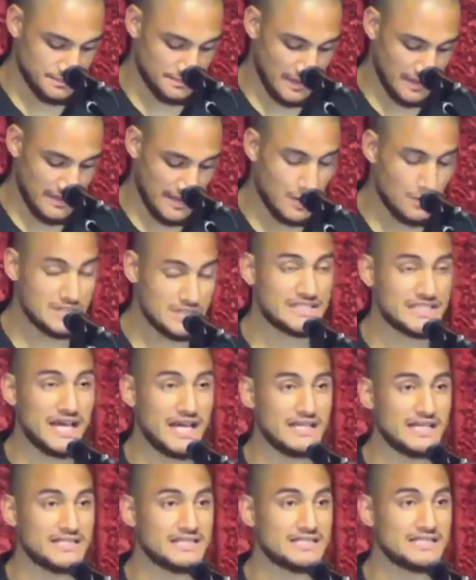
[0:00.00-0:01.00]
Now we're
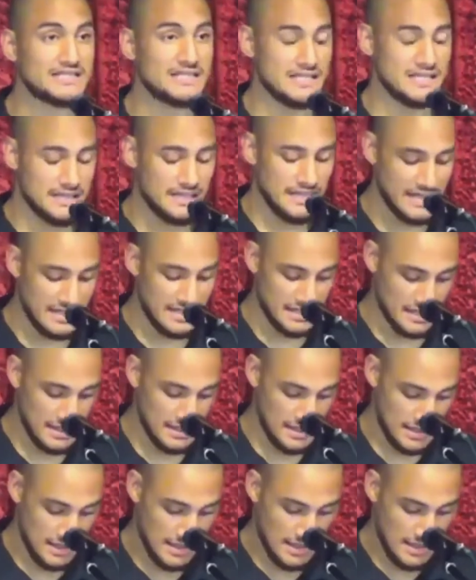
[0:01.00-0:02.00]
starting to see a link
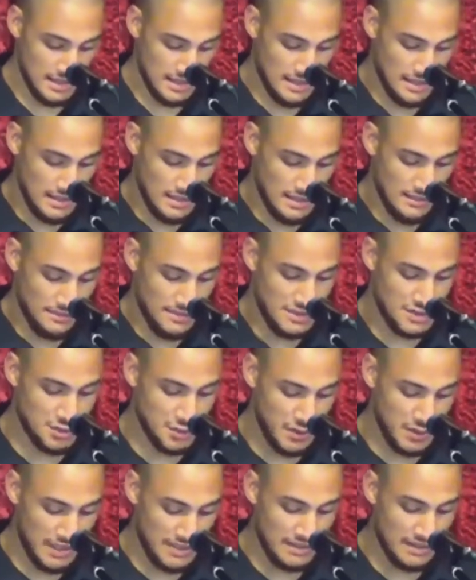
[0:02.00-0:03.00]

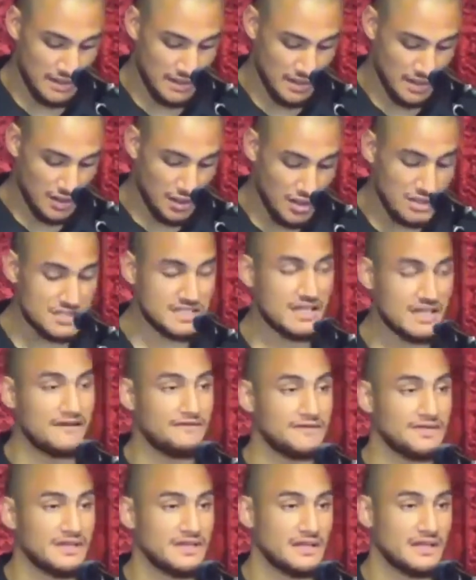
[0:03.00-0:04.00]
between God's
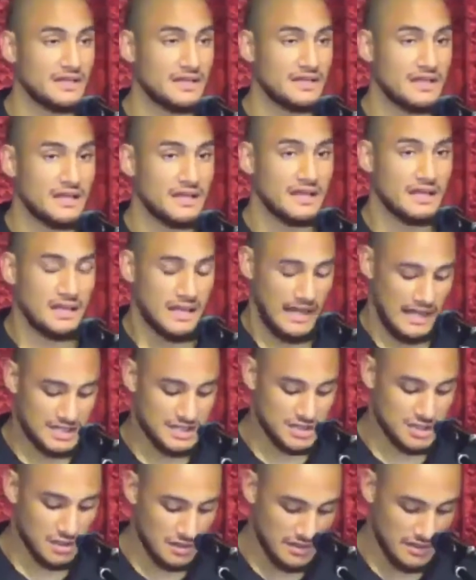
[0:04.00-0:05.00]
covenant and
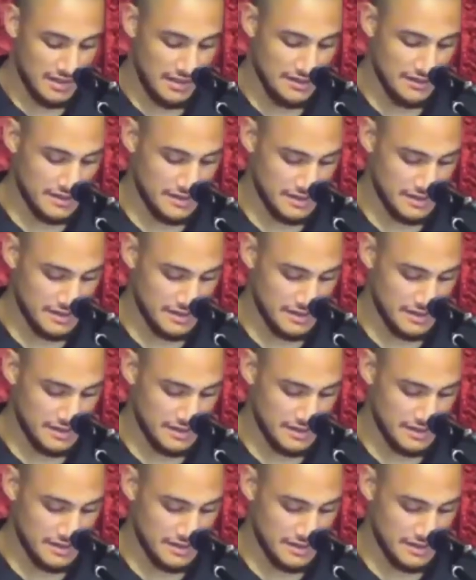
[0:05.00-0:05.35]
solidarity.